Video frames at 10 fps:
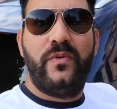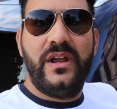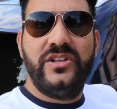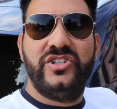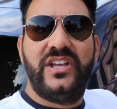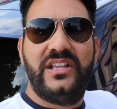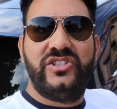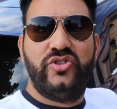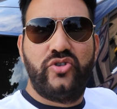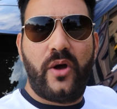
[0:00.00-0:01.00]
range
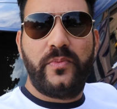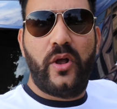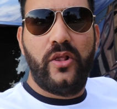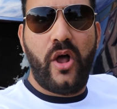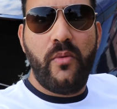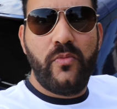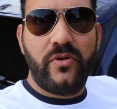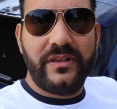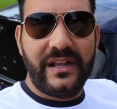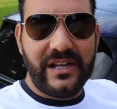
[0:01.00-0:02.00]
gets dropped a lot
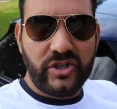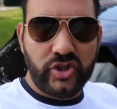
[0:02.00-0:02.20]
more than it